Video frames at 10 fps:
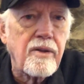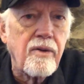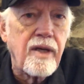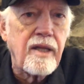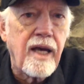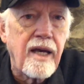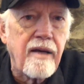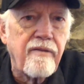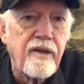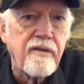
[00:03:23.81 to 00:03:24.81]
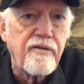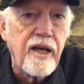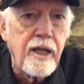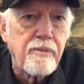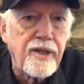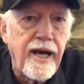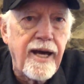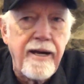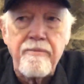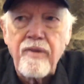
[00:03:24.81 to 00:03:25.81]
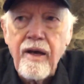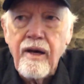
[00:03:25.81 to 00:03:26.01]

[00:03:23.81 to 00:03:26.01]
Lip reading: then they had developed a